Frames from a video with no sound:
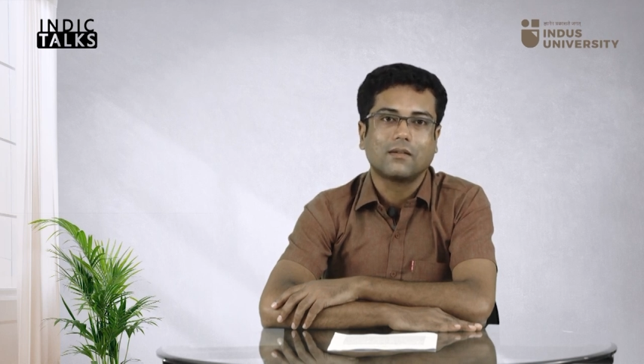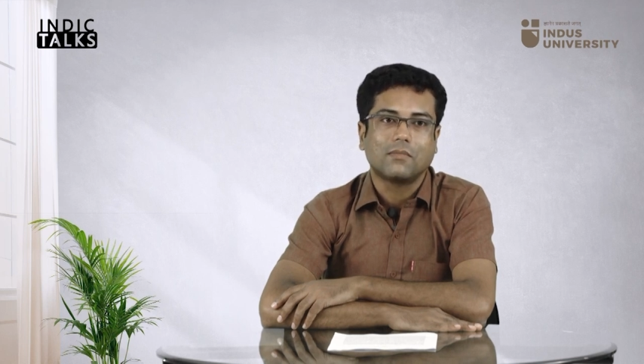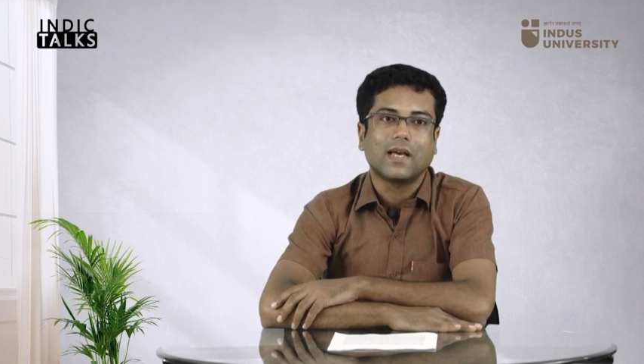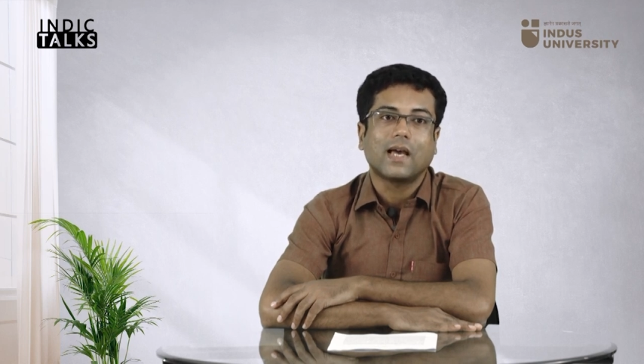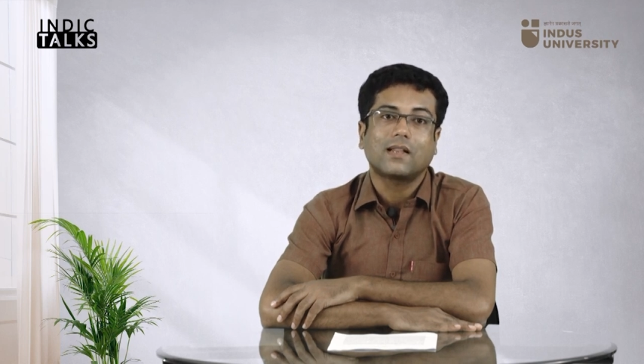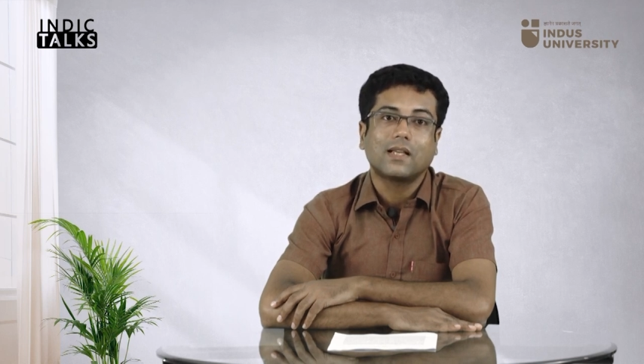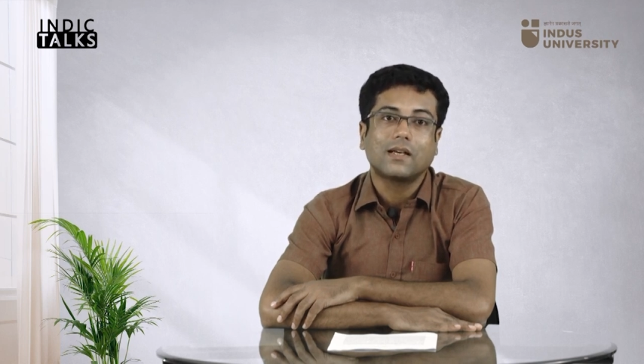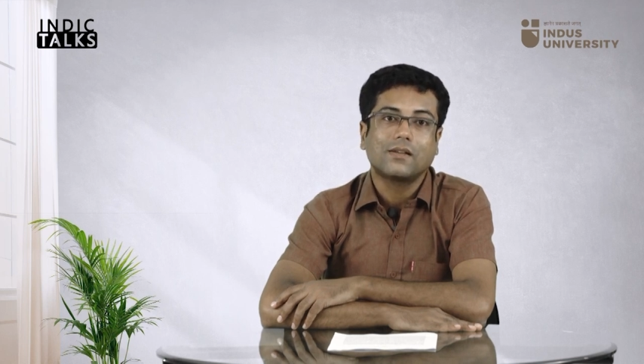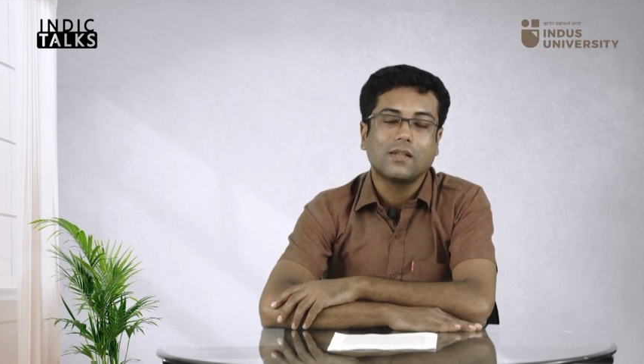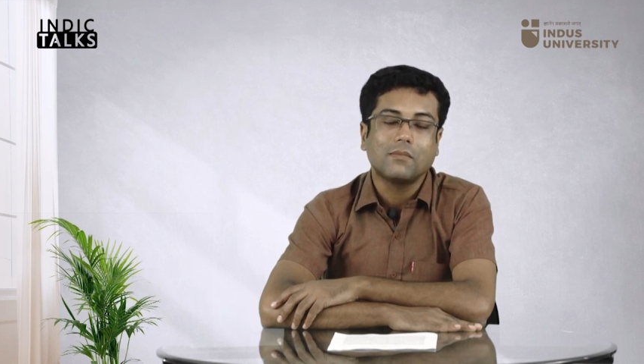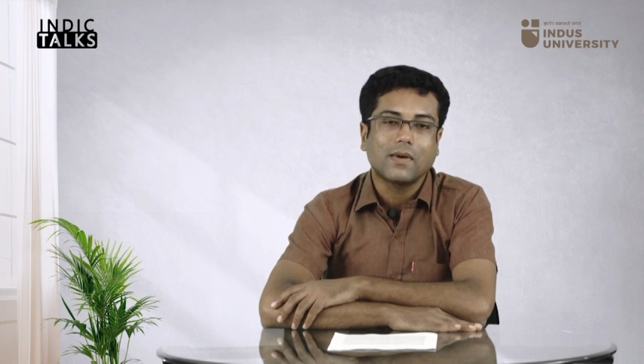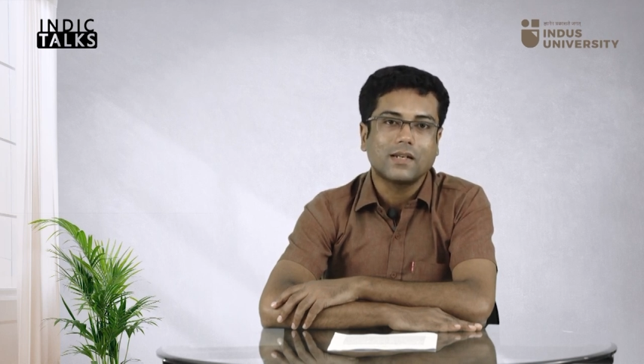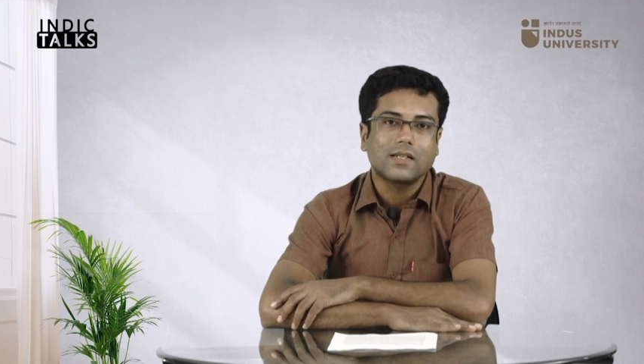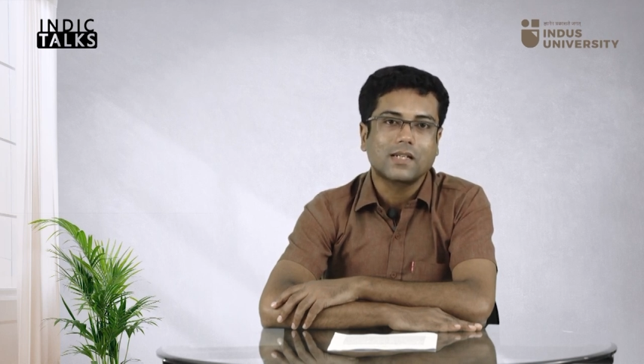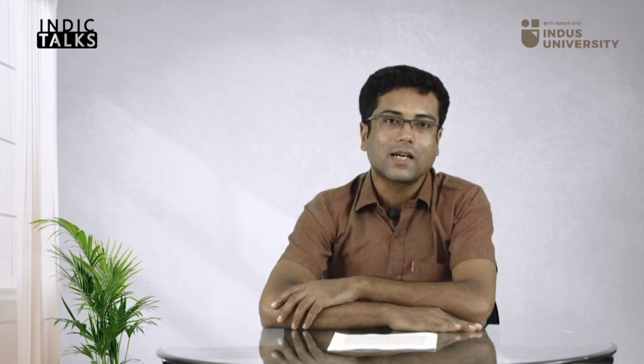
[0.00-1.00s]
By ethics, he
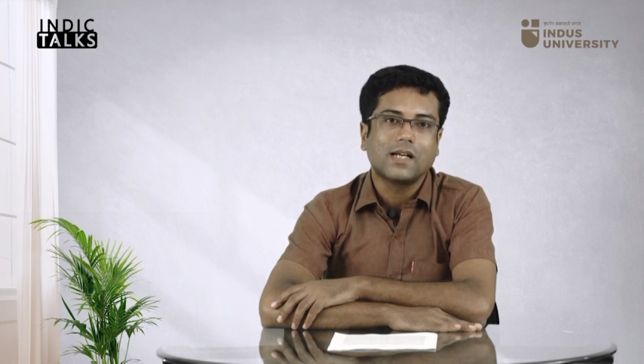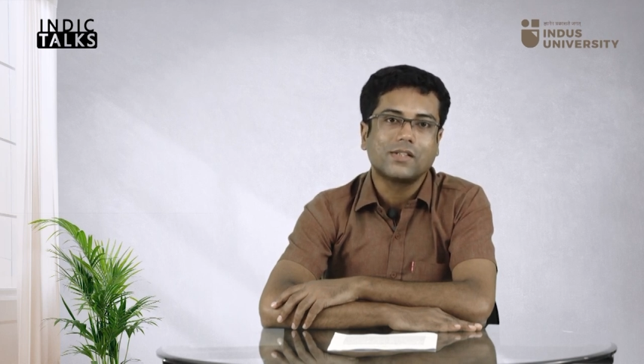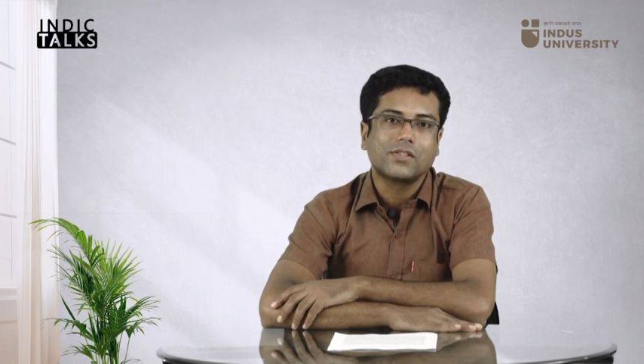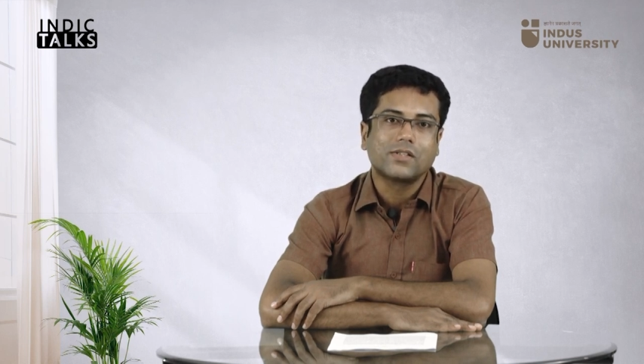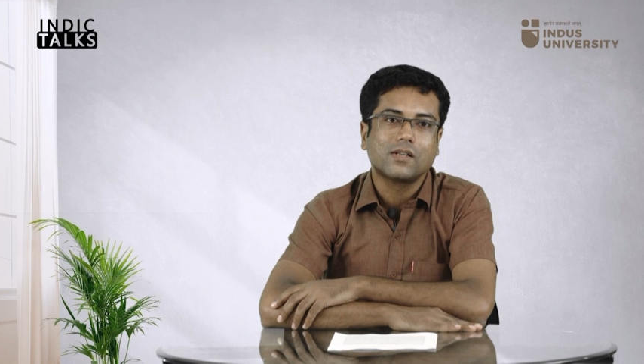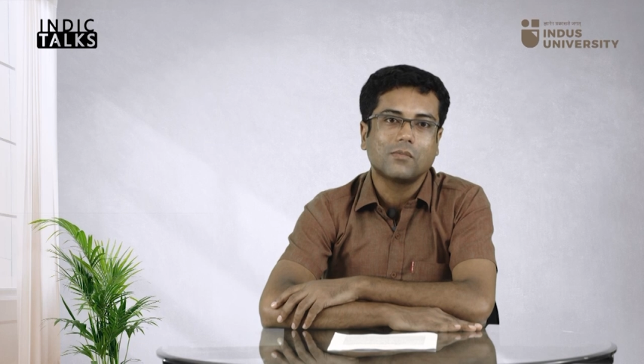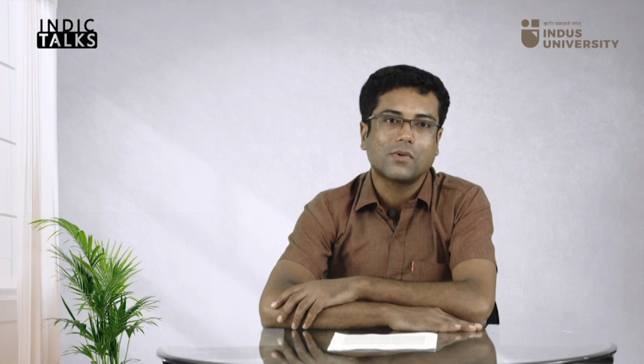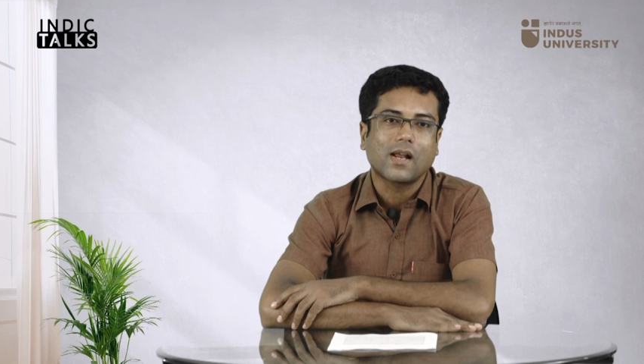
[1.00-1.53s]
meant culture and